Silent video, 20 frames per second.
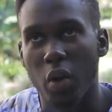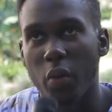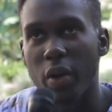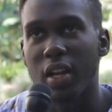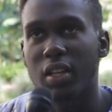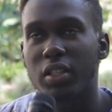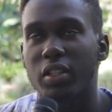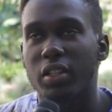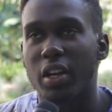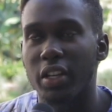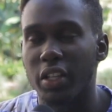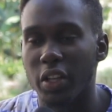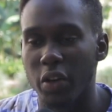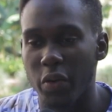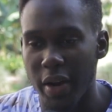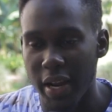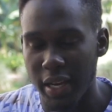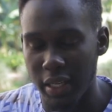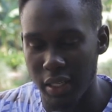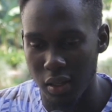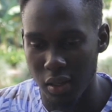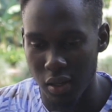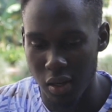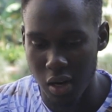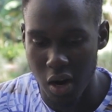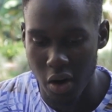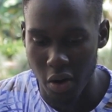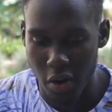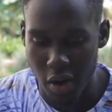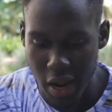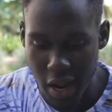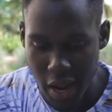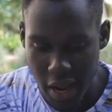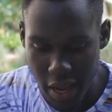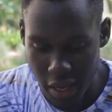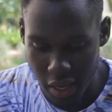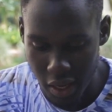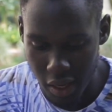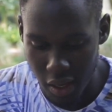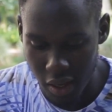when I started writing, Cara,
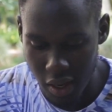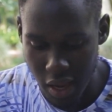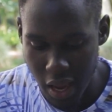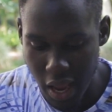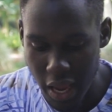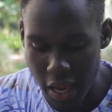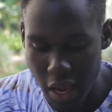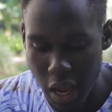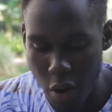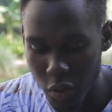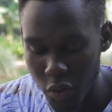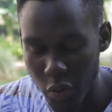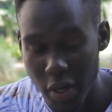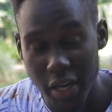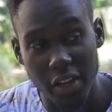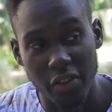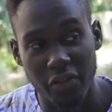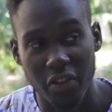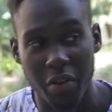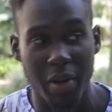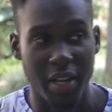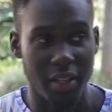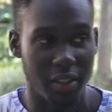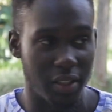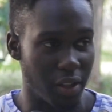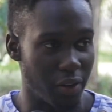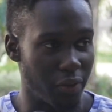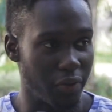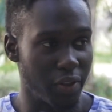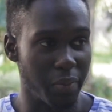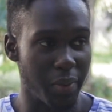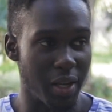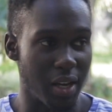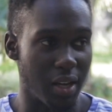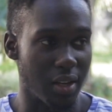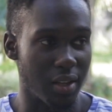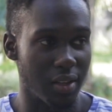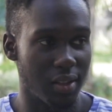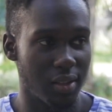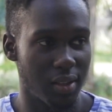I was writing for myself, to be
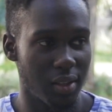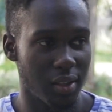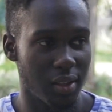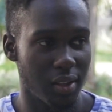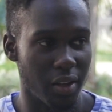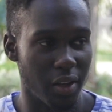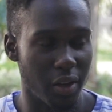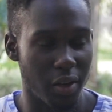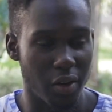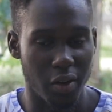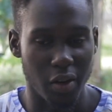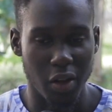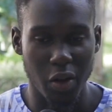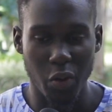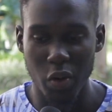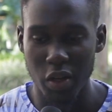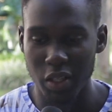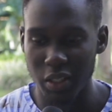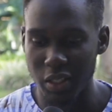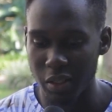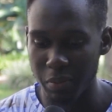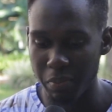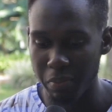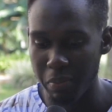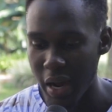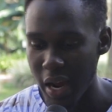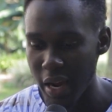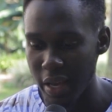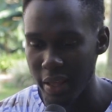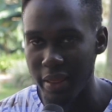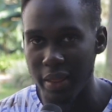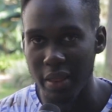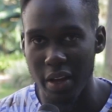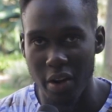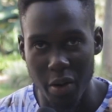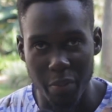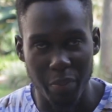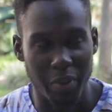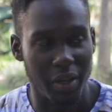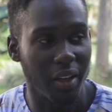honest. It was my
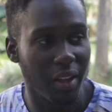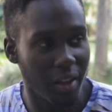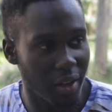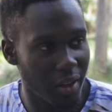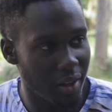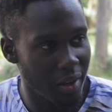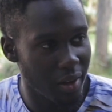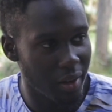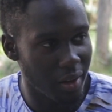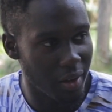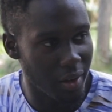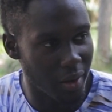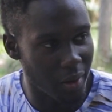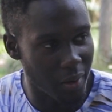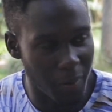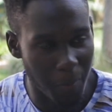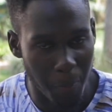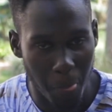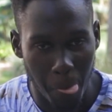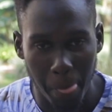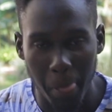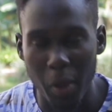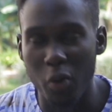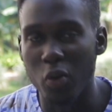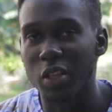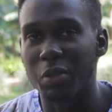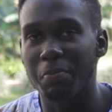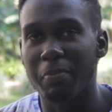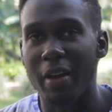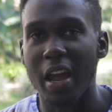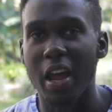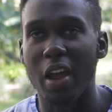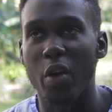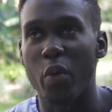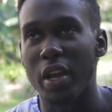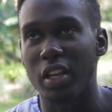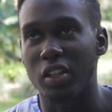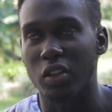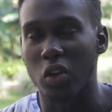therapy. It was my way to